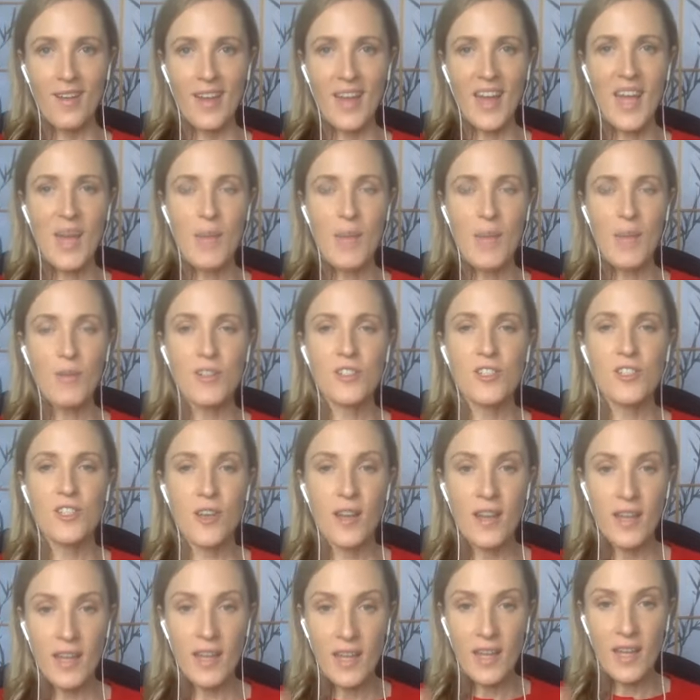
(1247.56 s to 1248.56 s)
able to
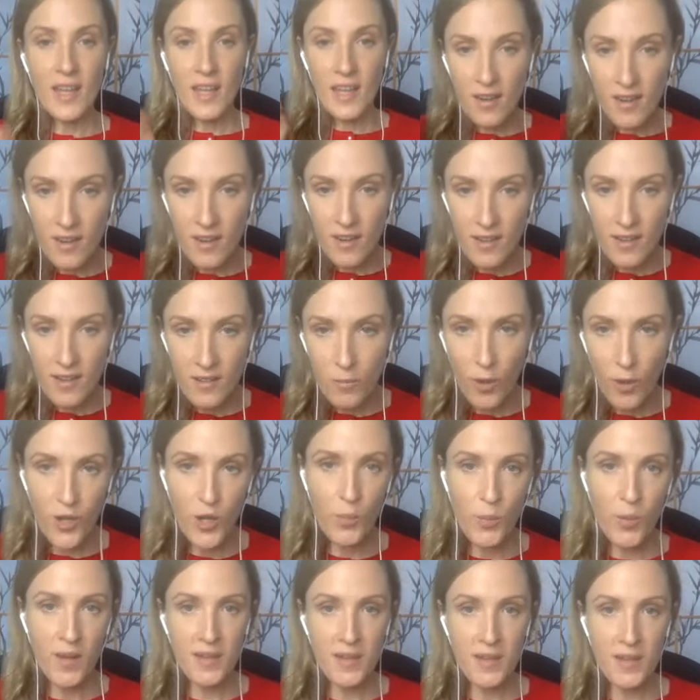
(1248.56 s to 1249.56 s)
hear what
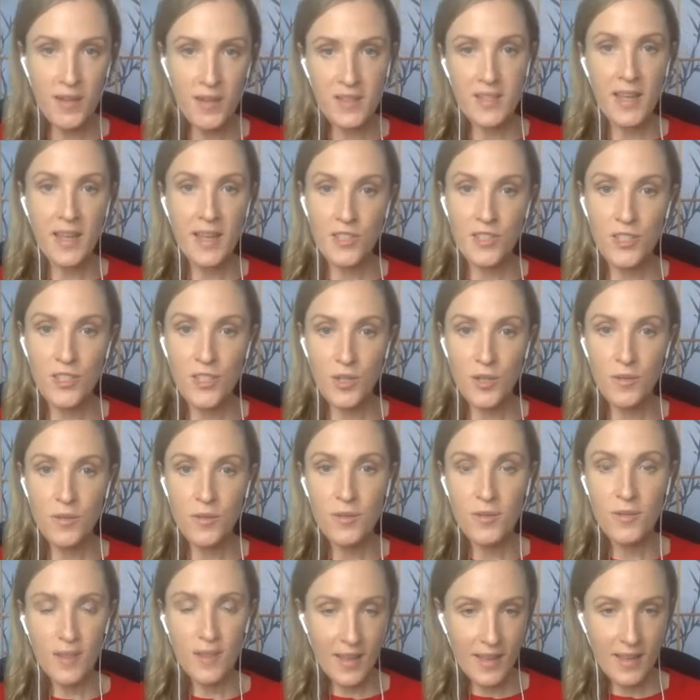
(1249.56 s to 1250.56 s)
your body is saying to you,
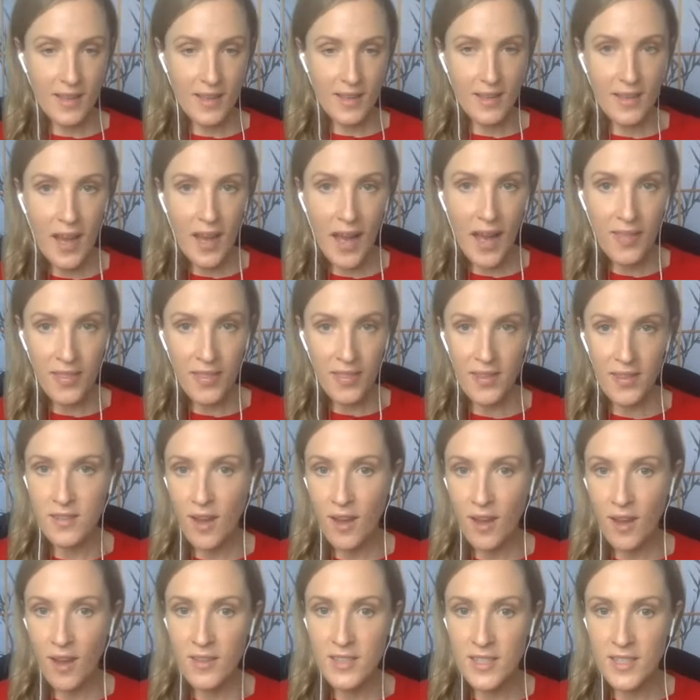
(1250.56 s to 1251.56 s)
like at this
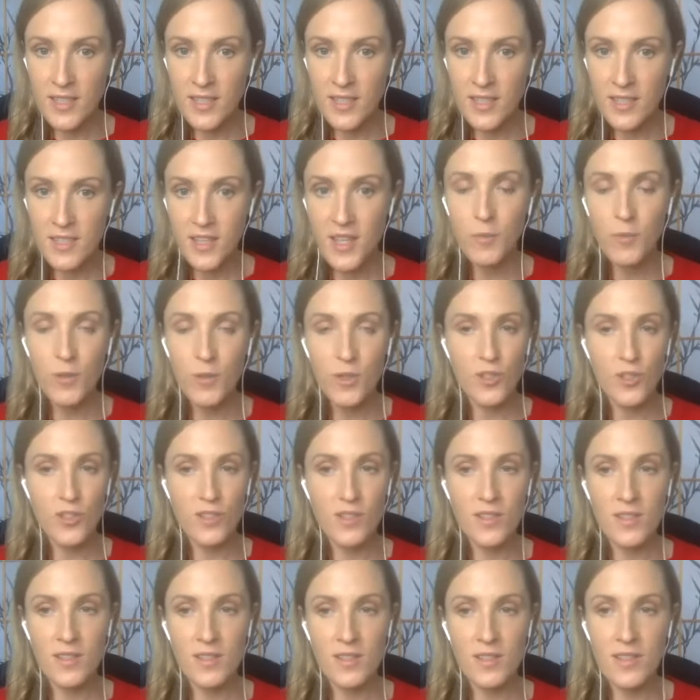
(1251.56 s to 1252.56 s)
holiday time, which
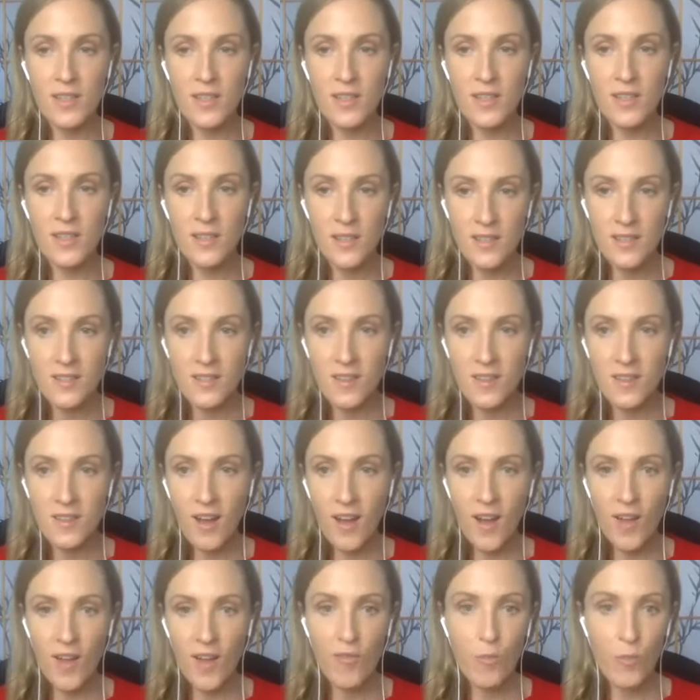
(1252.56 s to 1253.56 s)
is the stillness
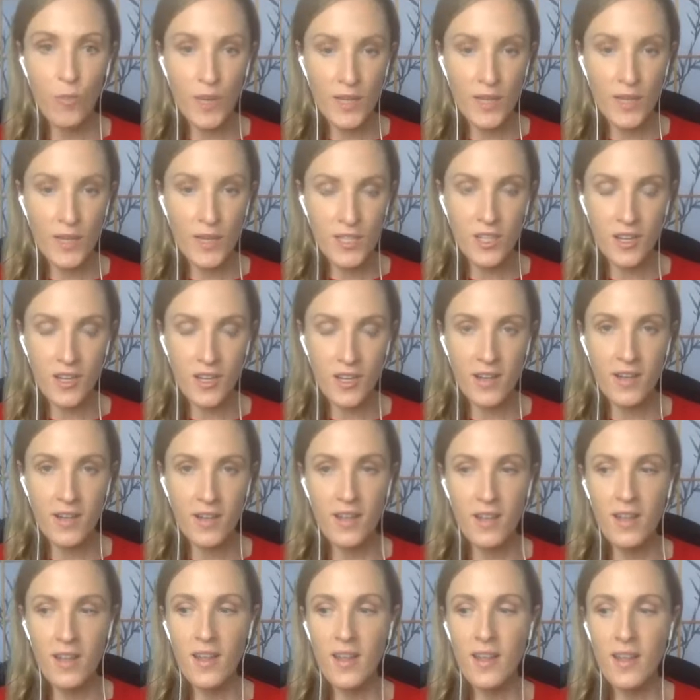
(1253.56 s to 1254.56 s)
of winter,
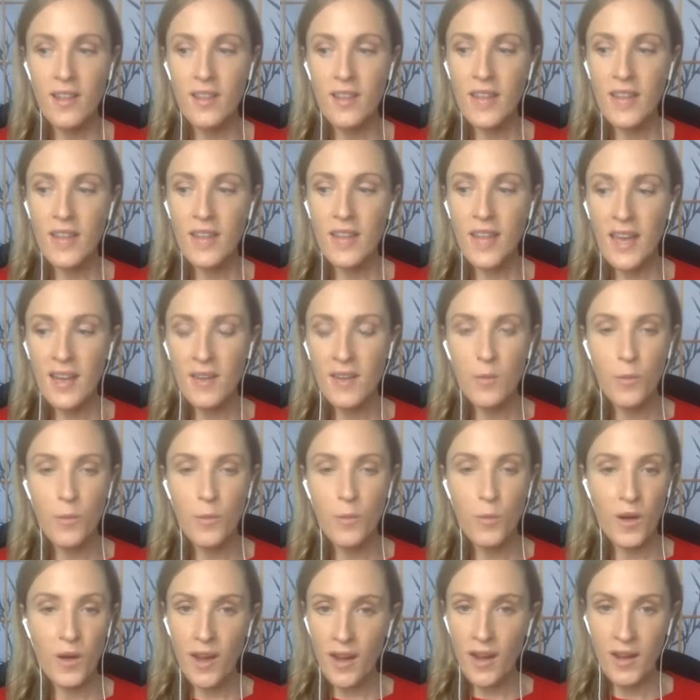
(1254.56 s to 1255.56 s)
then
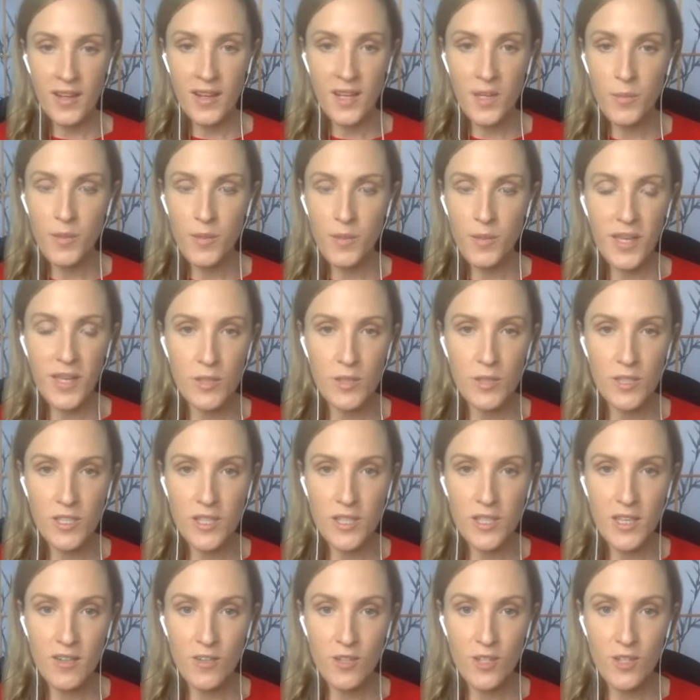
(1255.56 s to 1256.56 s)
we're not going to be able to
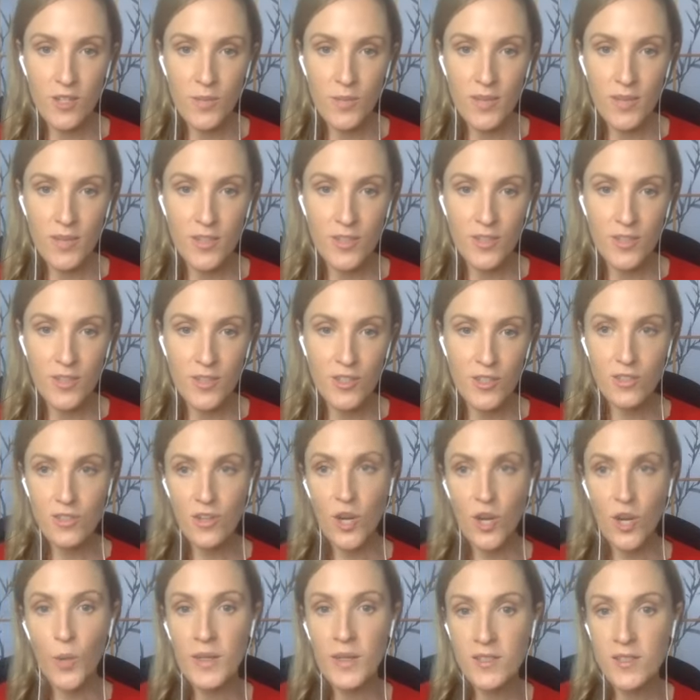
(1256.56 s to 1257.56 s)
hear those messages
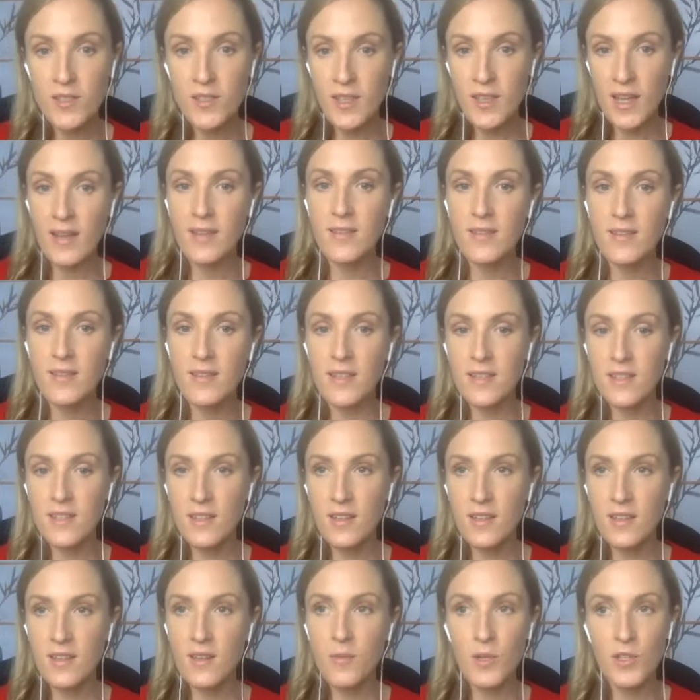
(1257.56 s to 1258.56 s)
to come into the next
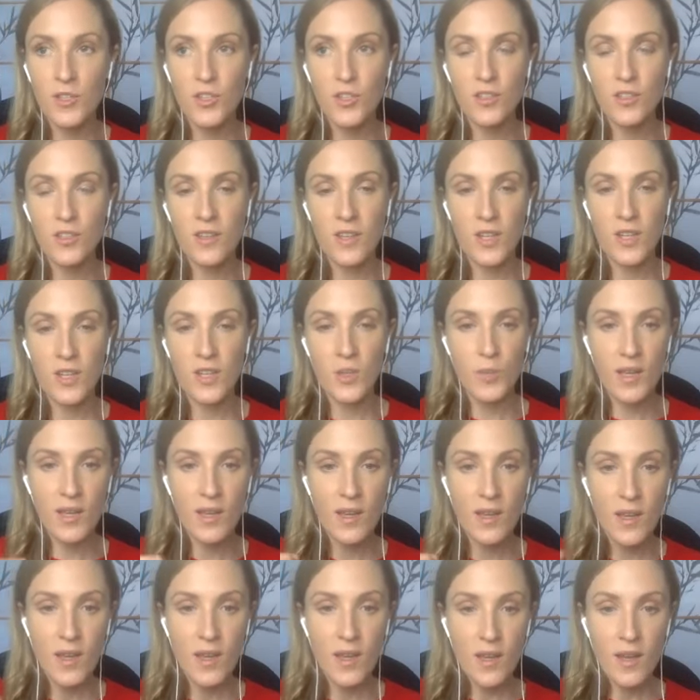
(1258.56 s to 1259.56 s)
season, which is going to be,
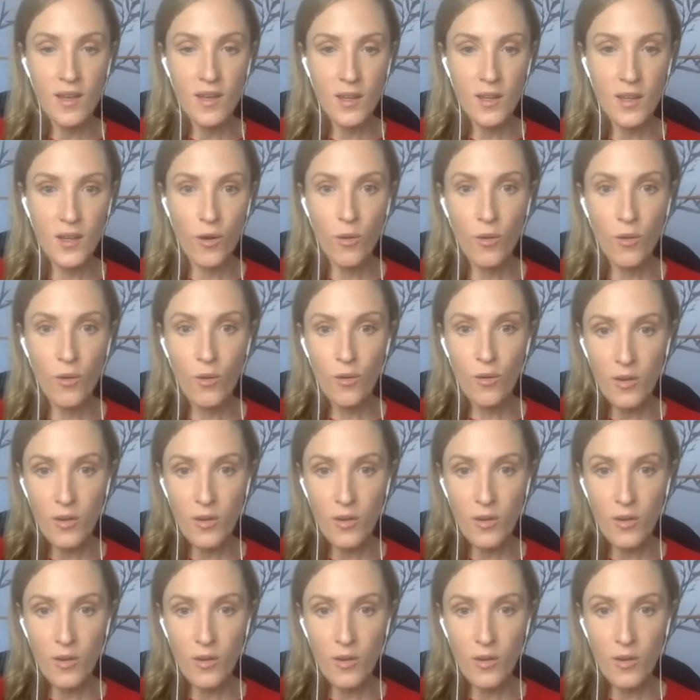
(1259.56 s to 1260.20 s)
you know,